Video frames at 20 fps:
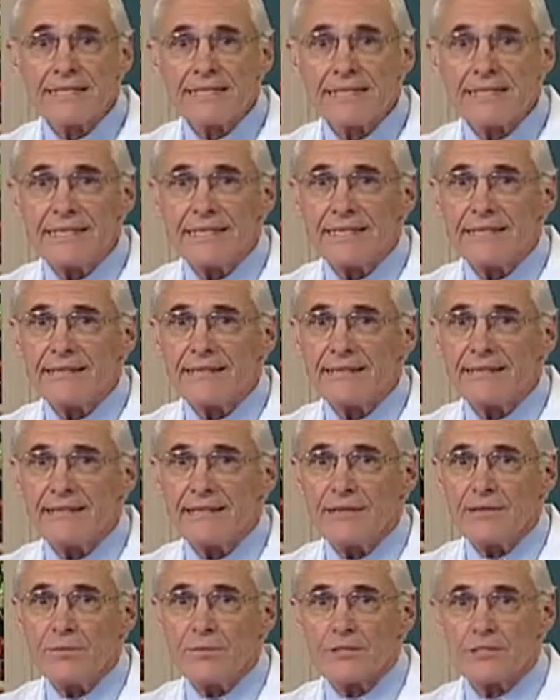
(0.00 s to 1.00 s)

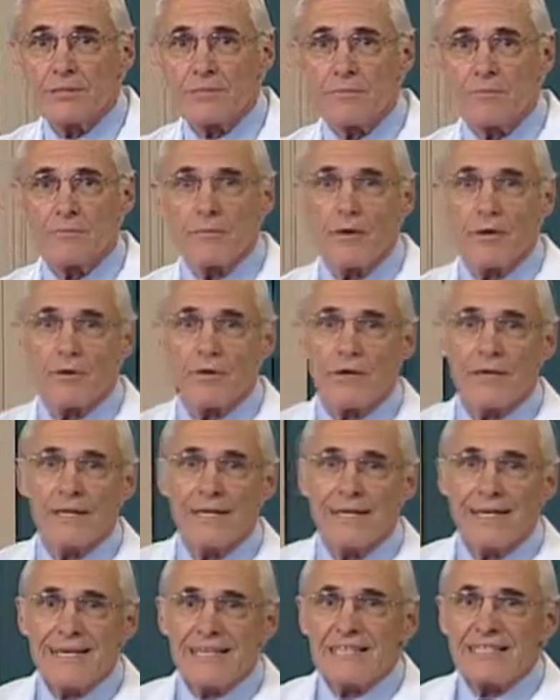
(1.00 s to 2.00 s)
DDT was a promoter.
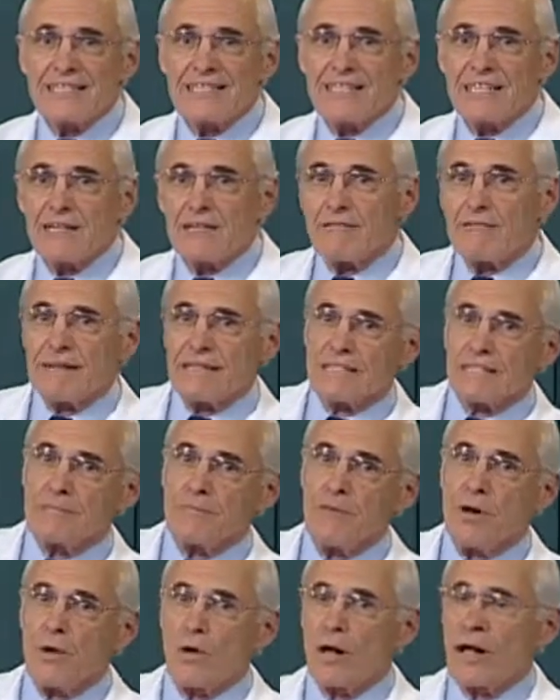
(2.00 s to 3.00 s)
Cigarette
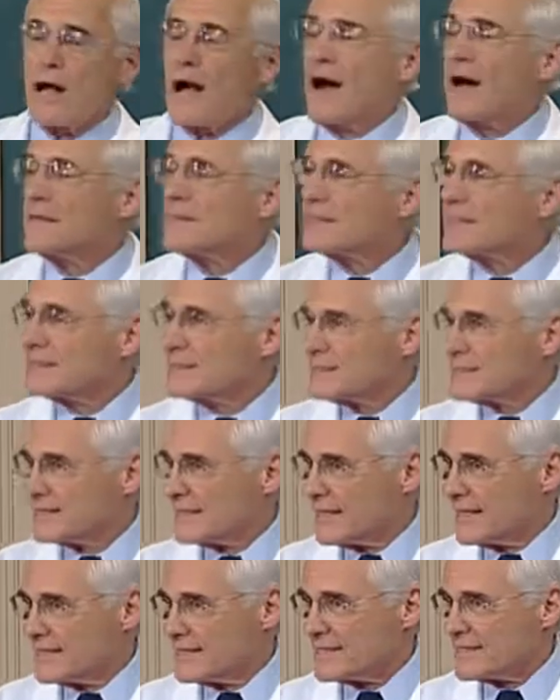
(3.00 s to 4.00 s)
smoke
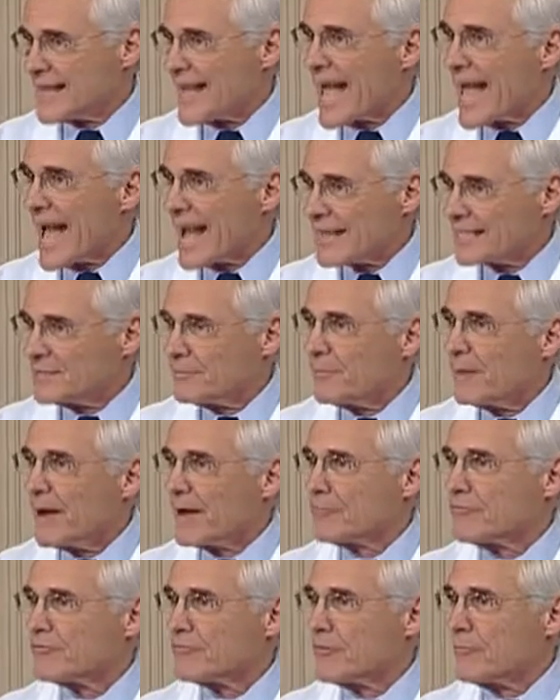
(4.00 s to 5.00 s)
condensates act
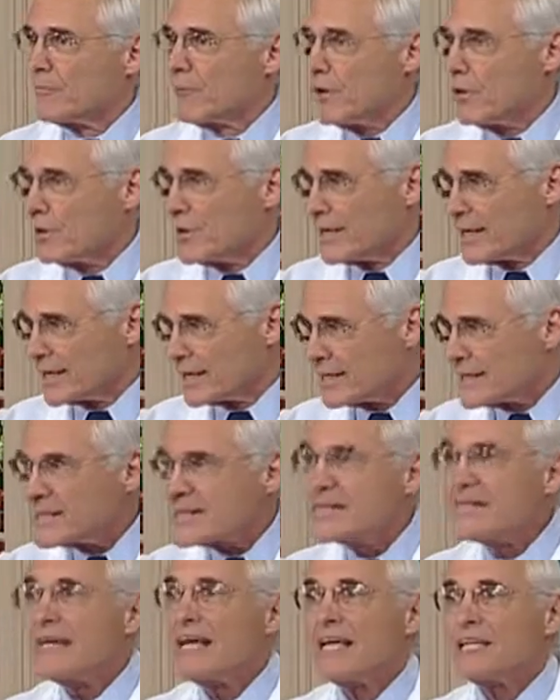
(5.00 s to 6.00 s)
by promoting
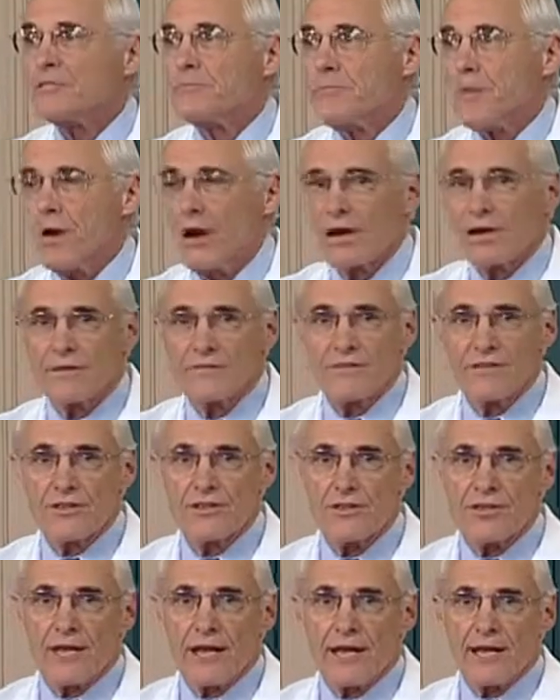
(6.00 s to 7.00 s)
as part of the
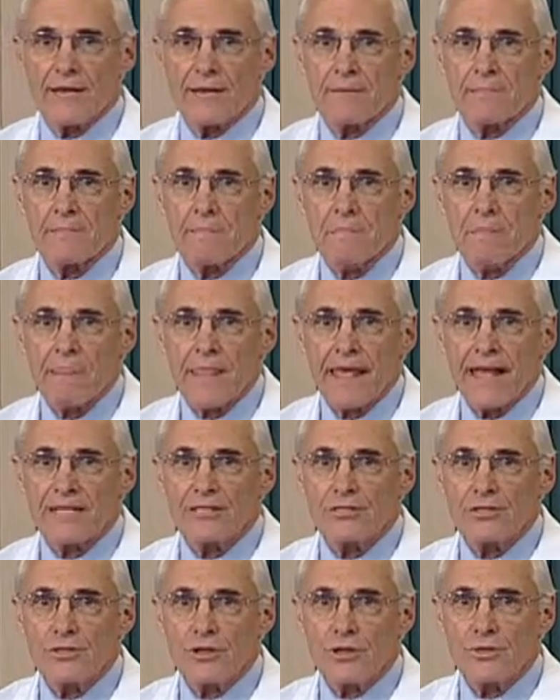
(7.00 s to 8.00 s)
chain,
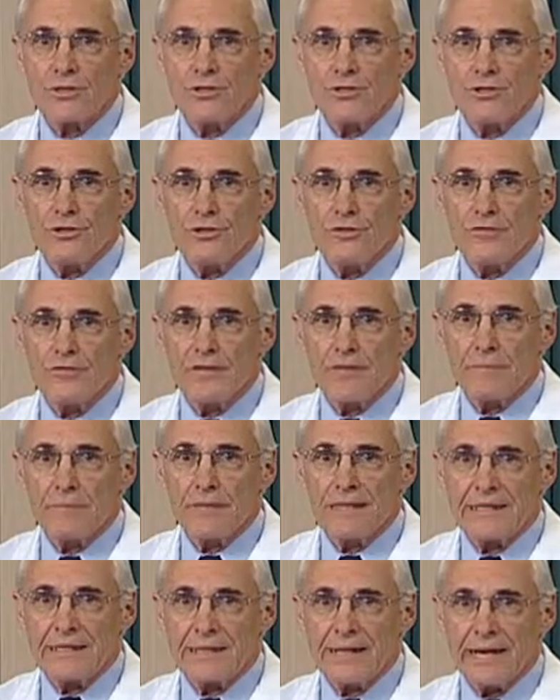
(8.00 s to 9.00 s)
and so is
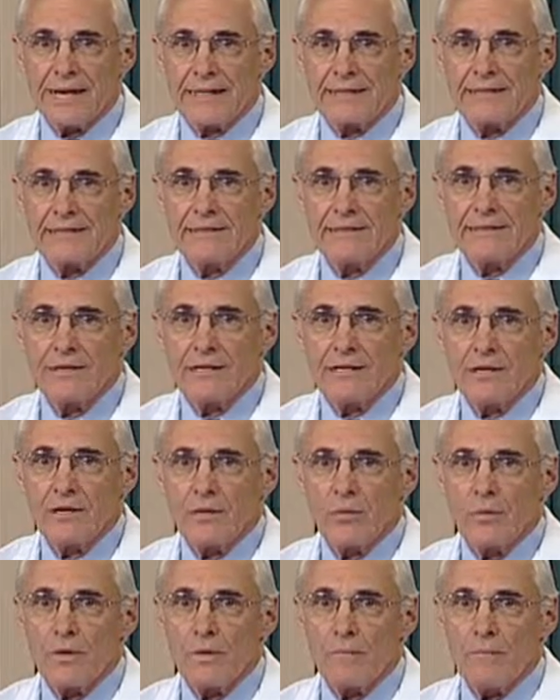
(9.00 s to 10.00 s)
UVB light.
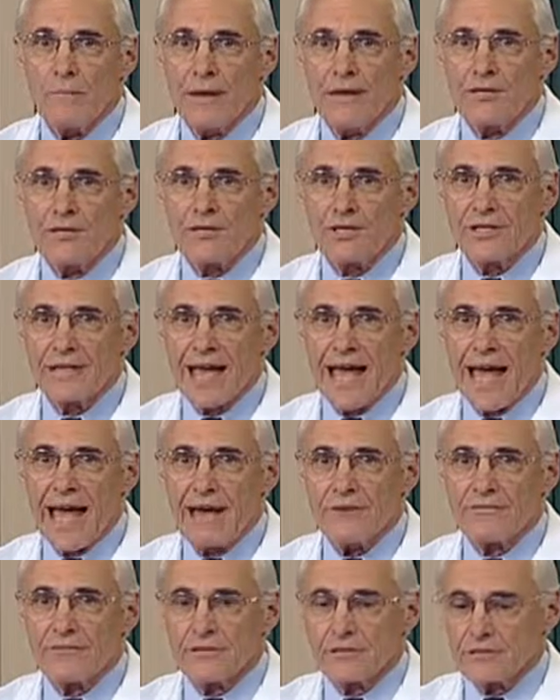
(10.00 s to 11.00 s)
We mentioned
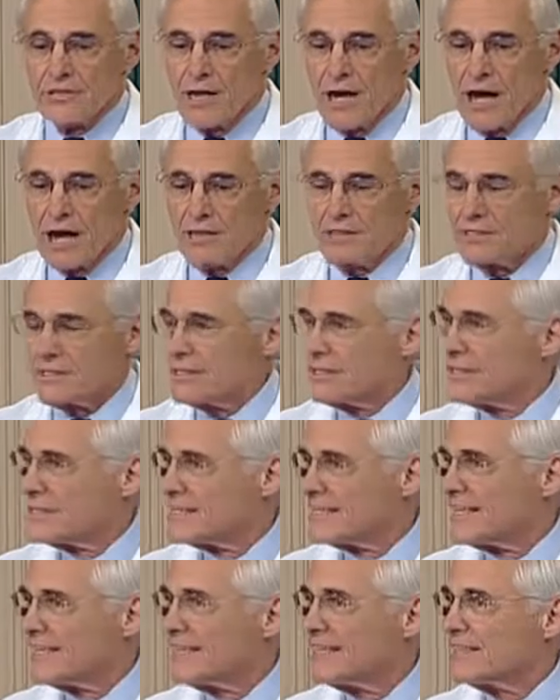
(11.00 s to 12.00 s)

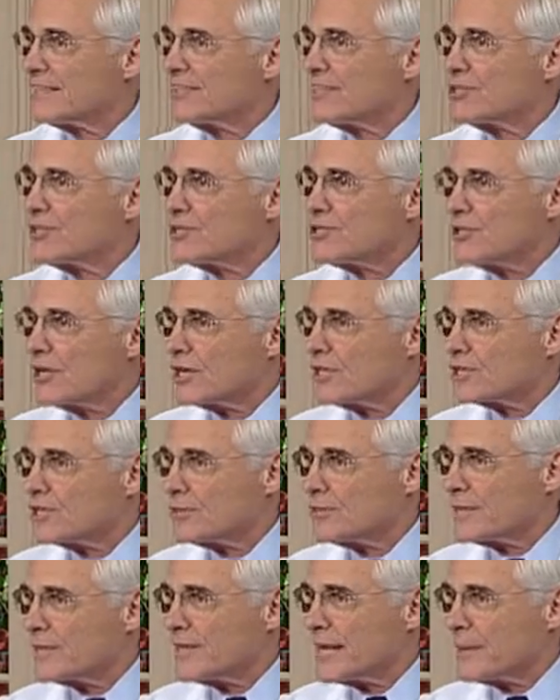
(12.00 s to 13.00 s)
aflatoxins in
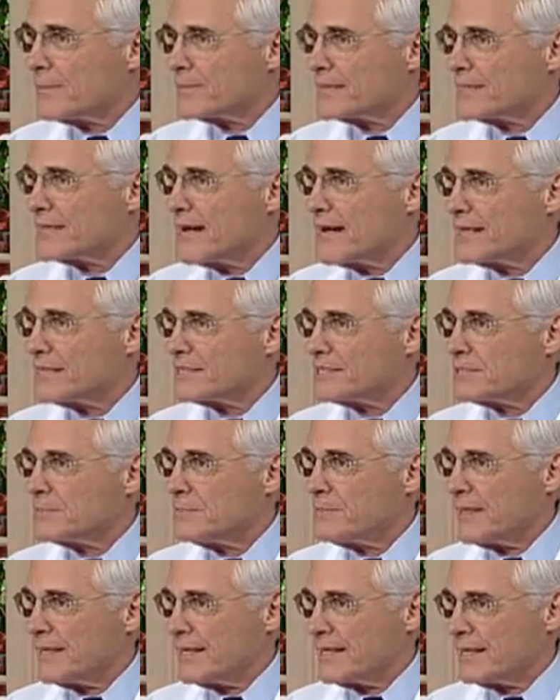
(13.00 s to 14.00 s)
conjunction with hepatitis
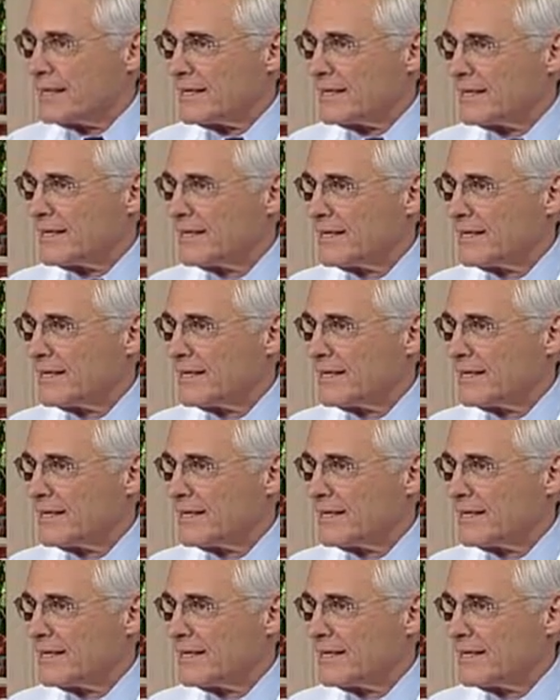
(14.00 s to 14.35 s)
B.